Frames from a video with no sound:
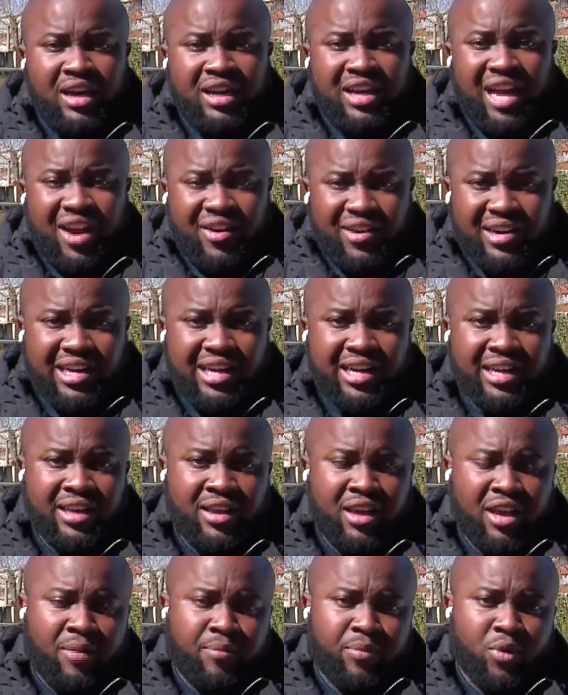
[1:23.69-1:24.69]

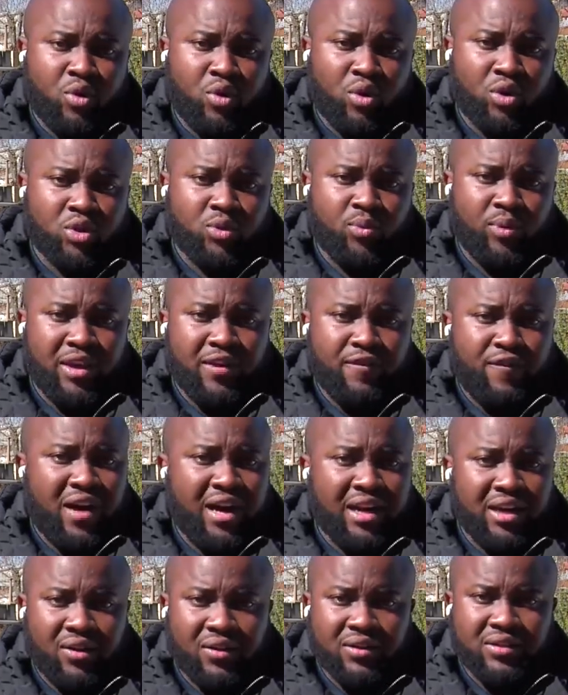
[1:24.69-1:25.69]
Currently, because we
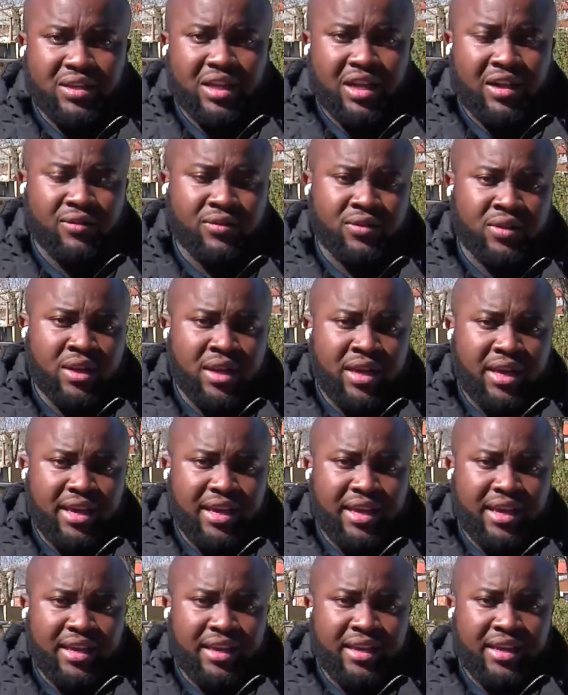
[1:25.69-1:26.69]
find ourselves
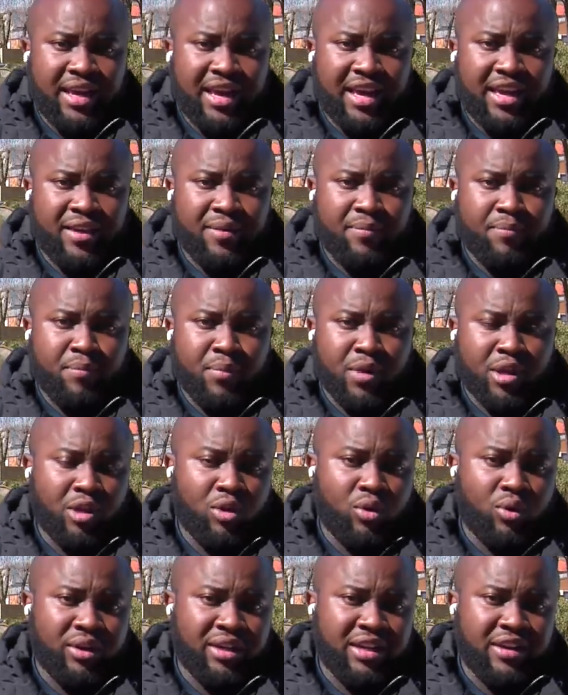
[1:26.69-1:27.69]
in a
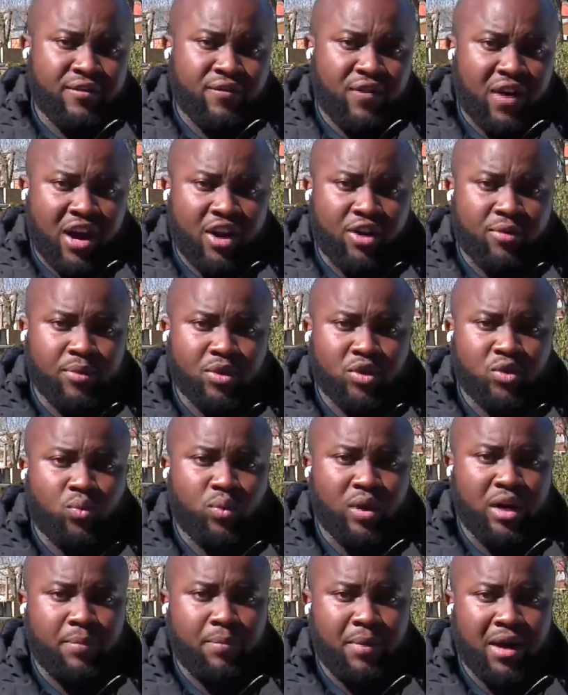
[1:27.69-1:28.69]
middle or an environment
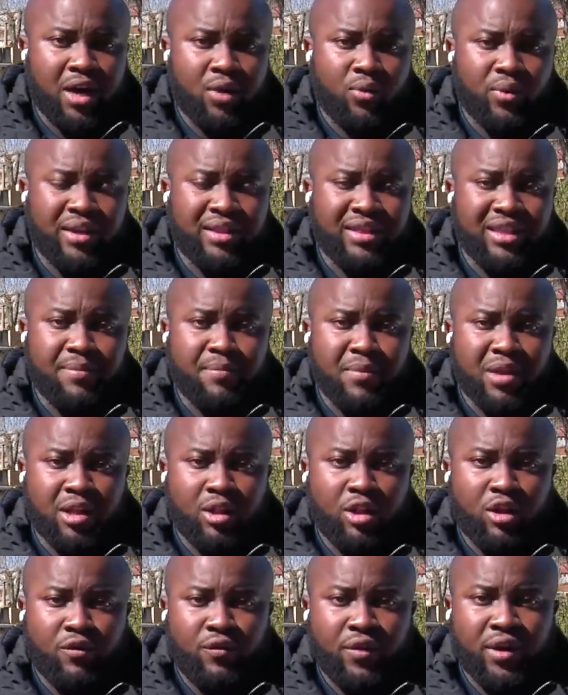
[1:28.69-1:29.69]
whereby we're in the
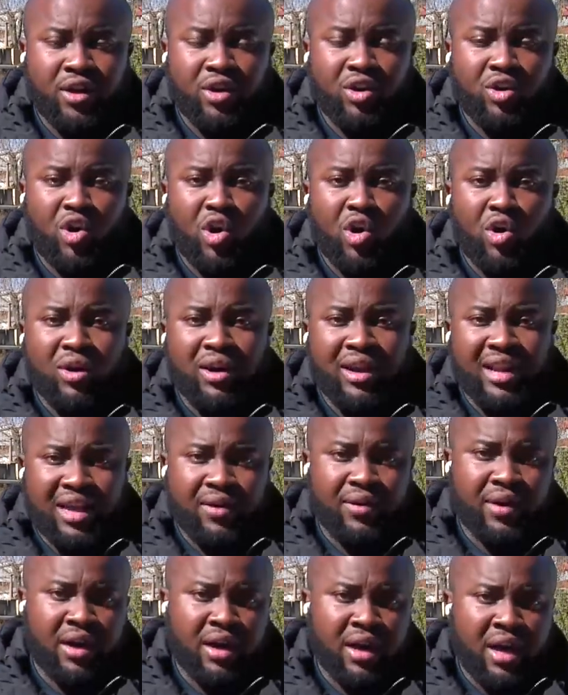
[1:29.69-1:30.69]
middle of a
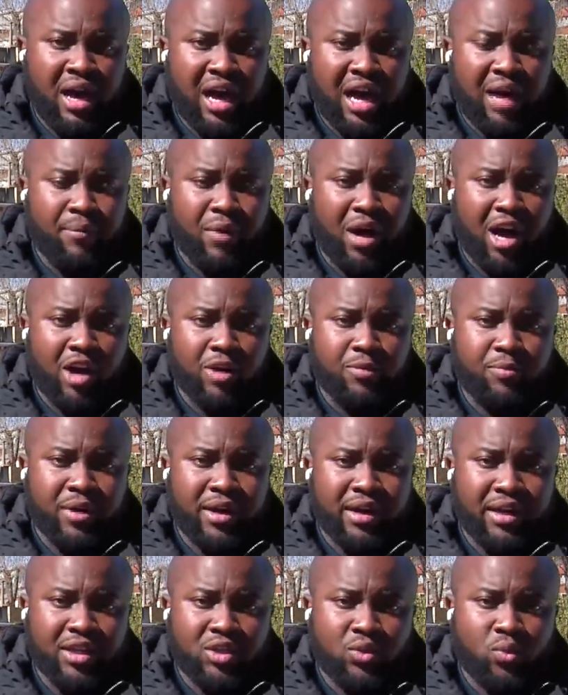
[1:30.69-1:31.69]
cholera um,
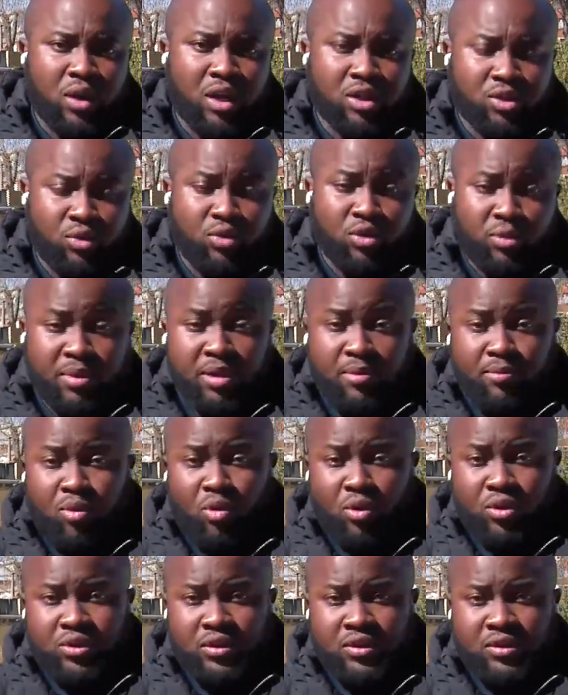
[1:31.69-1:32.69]
outbreak as well, so it will be
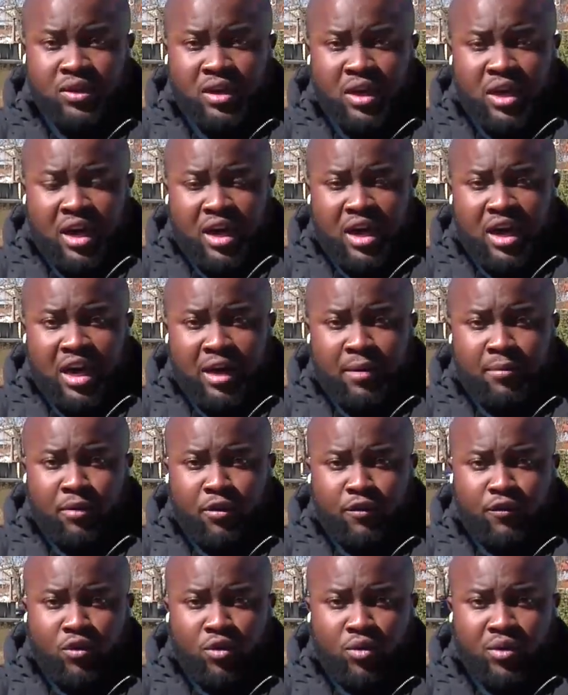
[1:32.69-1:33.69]
important um,
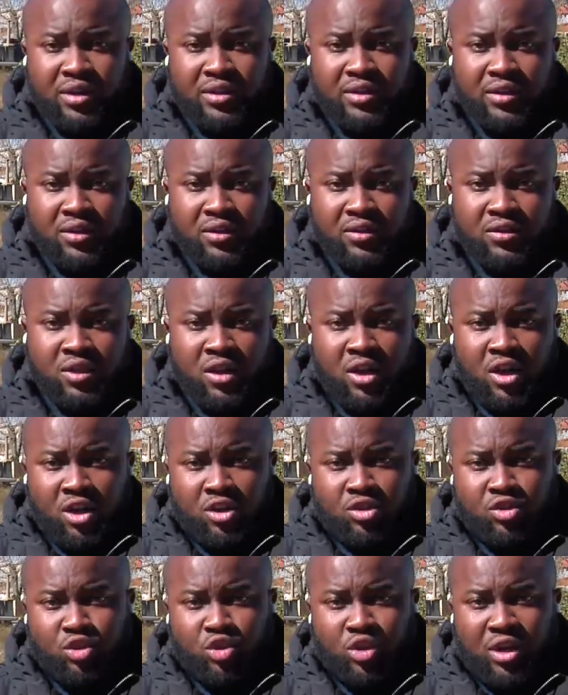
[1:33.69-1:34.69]
for residents
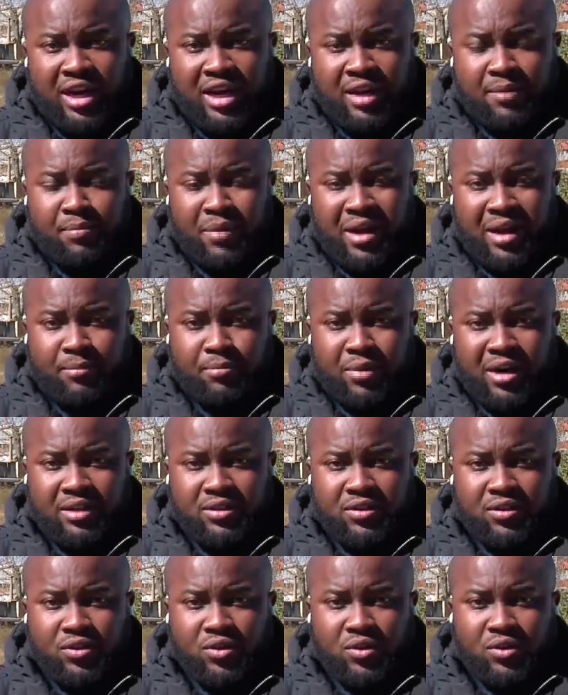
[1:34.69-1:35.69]
to try and pra-
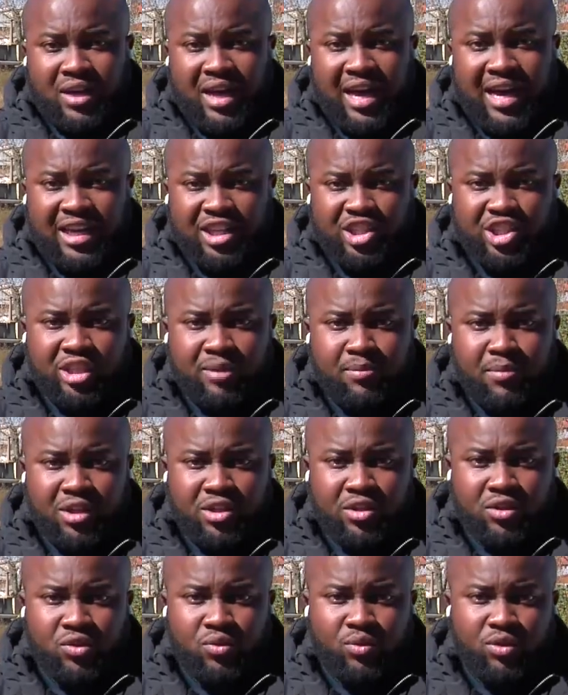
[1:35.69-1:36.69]
practice those hygiene
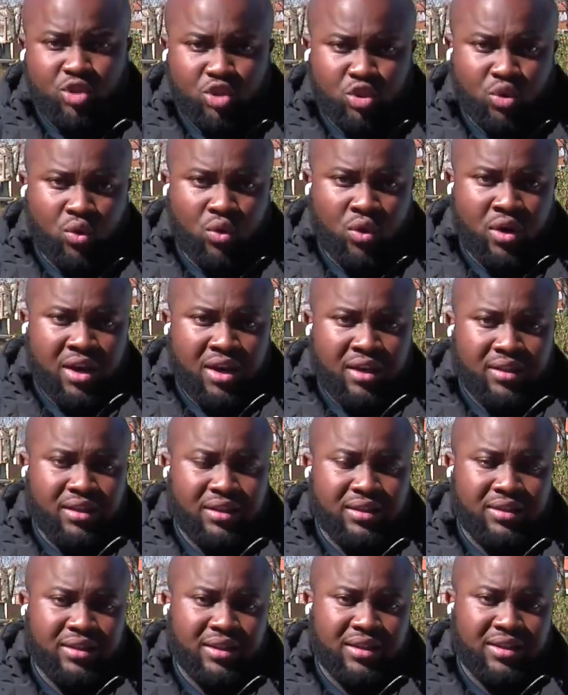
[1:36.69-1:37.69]
measures to ensure
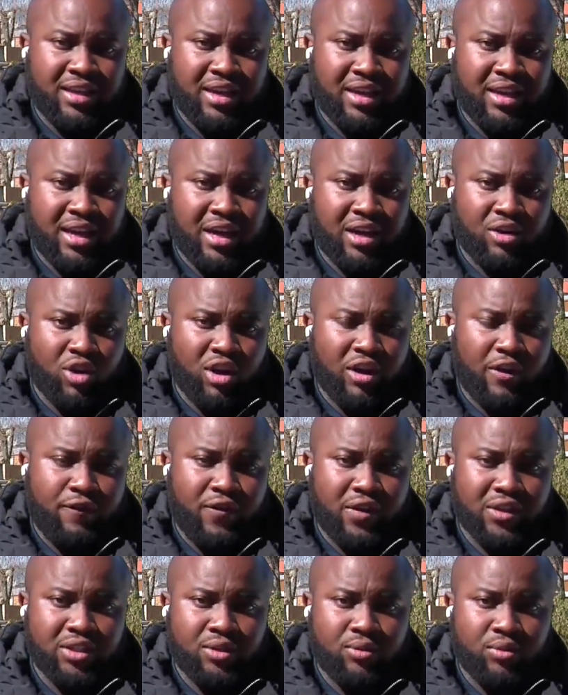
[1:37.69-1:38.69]
that they are not
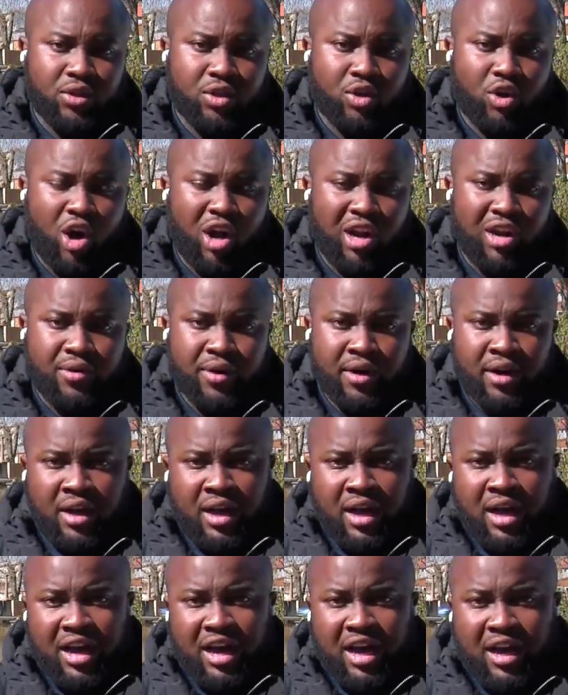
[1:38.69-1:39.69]
affected with the cholera
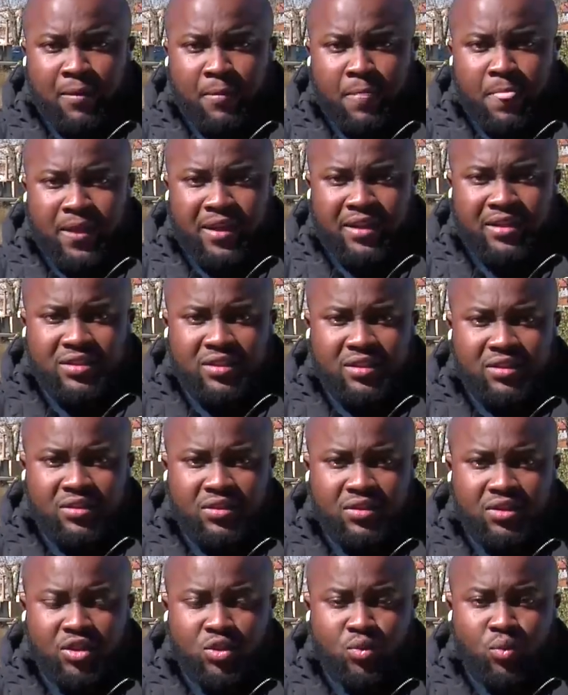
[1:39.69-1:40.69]
um,
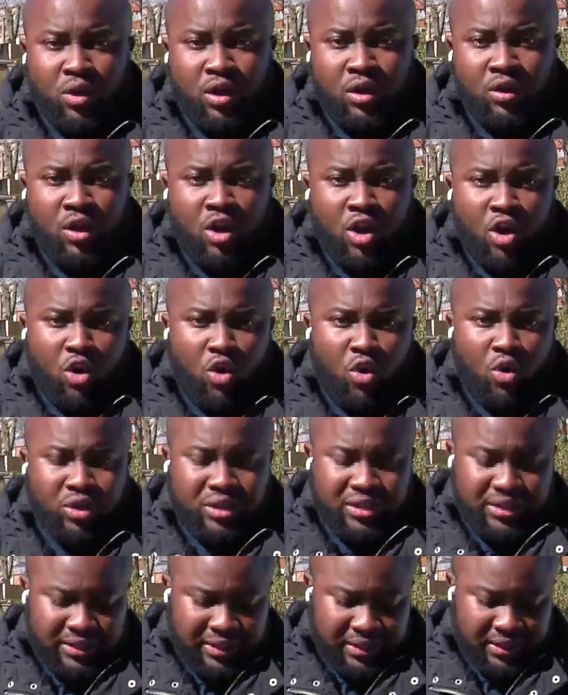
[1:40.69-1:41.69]
incidences as well or
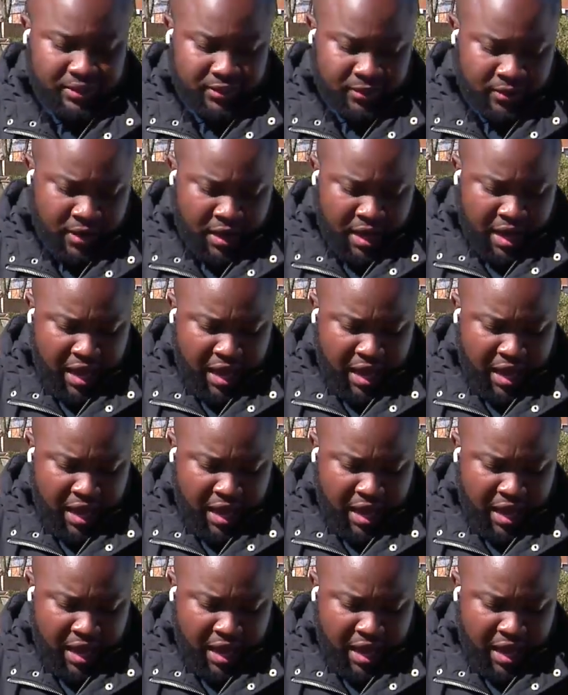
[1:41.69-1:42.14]
diseases.